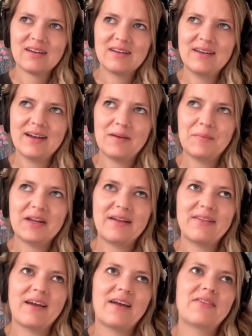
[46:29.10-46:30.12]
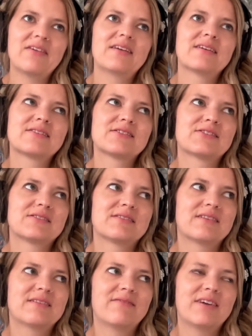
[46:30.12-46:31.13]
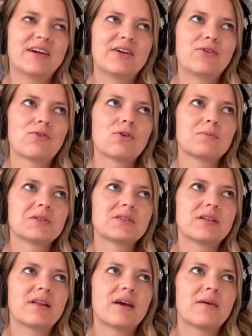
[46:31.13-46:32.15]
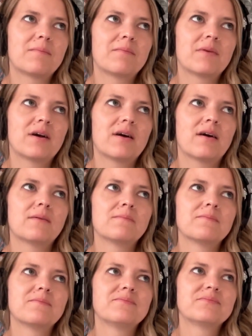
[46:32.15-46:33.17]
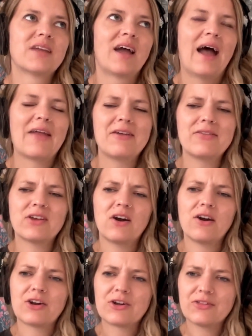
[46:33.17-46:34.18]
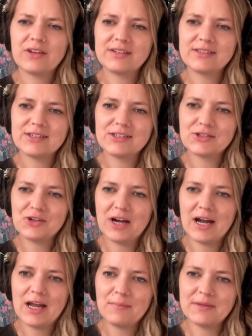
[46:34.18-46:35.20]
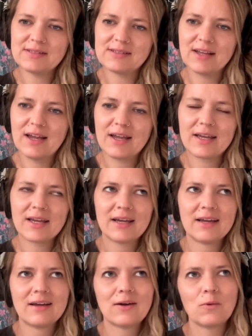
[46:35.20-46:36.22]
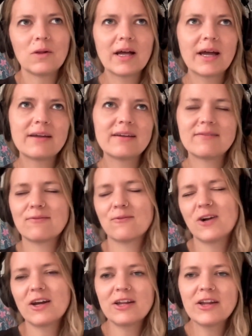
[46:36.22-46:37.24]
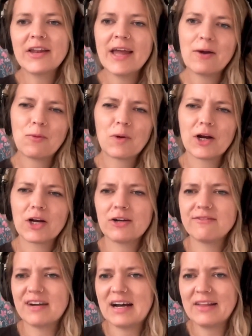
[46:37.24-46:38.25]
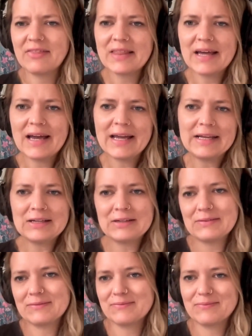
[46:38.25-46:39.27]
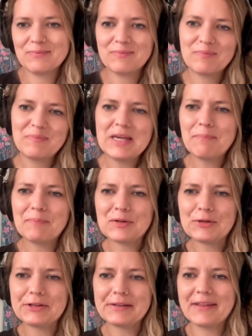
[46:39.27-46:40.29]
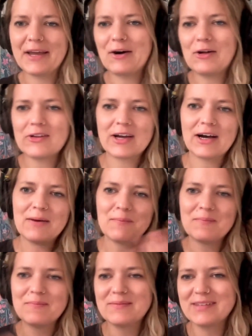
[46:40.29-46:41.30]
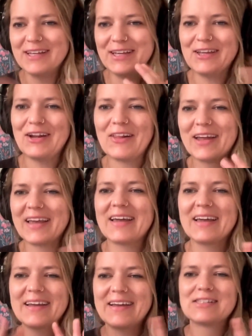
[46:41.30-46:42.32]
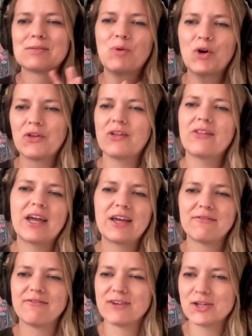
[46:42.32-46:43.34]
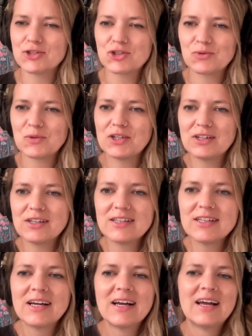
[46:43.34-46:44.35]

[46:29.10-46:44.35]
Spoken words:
Yeah, I mean, I think it's very normal to them. I think the harder thing to describe is like, well, I run a network of online people and they all come, you know, like it's more the like virtual